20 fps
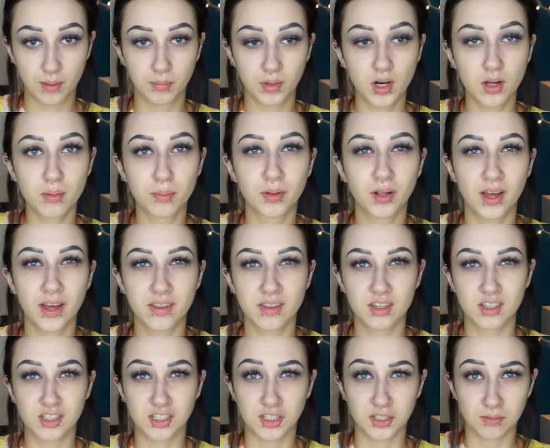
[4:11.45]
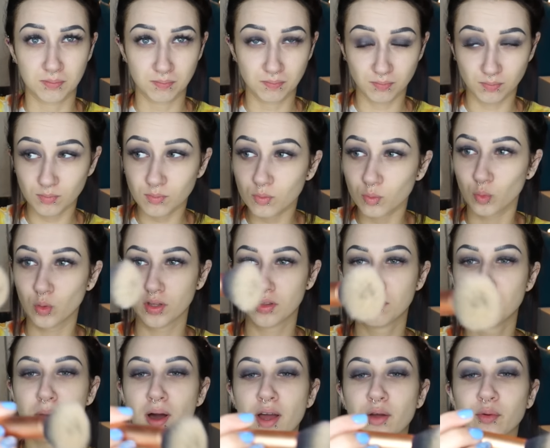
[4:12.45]
I'm gonna apply this
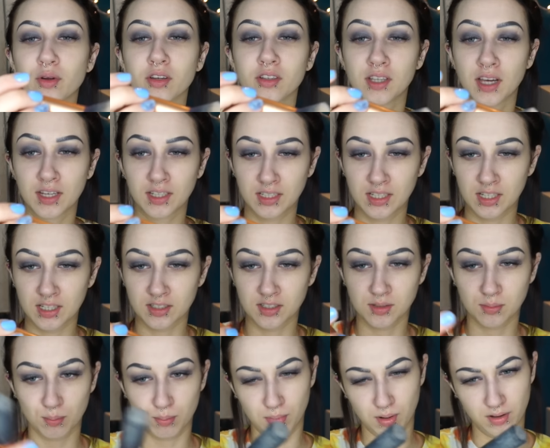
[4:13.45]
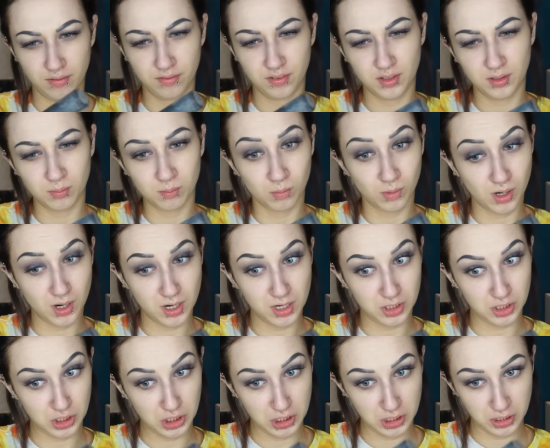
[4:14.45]
with my Real Techniques buffing
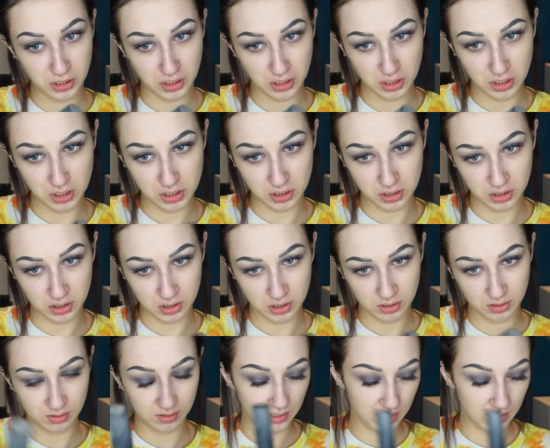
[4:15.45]
brush, I think.